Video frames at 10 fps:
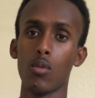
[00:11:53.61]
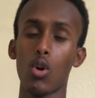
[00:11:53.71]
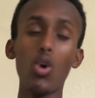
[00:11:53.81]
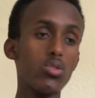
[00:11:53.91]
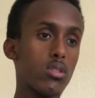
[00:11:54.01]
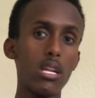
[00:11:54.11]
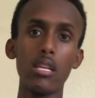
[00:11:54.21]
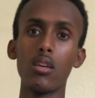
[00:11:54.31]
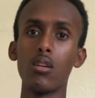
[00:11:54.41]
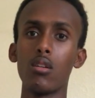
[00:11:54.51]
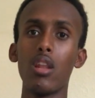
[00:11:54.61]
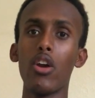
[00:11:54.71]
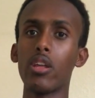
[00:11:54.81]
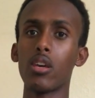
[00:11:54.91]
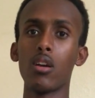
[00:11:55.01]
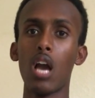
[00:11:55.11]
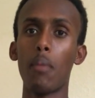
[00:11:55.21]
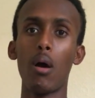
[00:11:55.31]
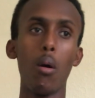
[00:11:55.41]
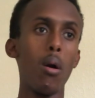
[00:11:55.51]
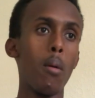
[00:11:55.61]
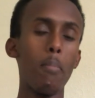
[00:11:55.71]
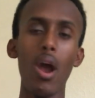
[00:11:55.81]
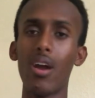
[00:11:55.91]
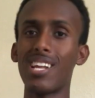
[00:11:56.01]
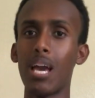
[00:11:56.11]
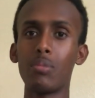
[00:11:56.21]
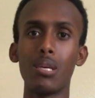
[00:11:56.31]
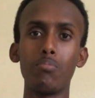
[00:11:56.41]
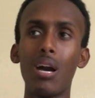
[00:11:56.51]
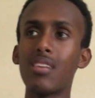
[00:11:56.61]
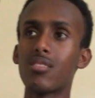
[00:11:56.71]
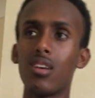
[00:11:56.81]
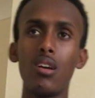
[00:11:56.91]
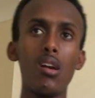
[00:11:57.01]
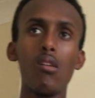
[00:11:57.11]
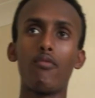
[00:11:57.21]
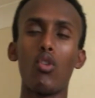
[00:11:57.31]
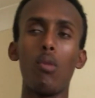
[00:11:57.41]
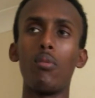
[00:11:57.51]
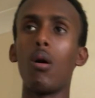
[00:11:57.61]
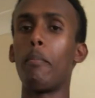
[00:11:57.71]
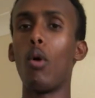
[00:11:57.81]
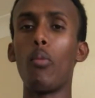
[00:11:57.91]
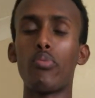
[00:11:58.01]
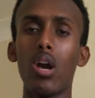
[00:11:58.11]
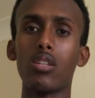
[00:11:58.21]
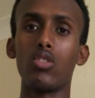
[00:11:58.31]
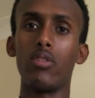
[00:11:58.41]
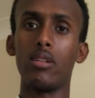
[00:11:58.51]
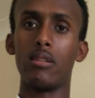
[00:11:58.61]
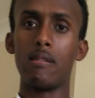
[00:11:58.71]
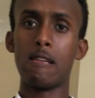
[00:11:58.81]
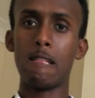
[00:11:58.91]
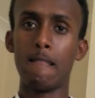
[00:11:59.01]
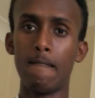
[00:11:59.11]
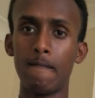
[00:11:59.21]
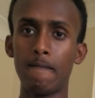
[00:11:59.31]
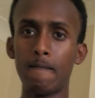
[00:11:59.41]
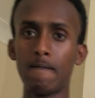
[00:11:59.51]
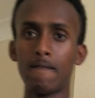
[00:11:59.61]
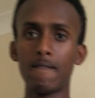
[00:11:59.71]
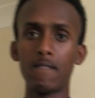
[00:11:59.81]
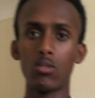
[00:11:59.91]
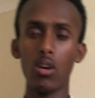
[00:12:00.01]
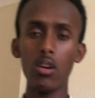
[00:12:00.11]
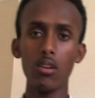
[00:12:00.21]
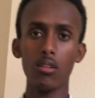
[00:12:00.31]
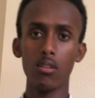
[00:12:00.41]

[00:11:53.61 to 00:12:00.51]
Constantly learning about paradigms and mindset from Bob Proctor, right?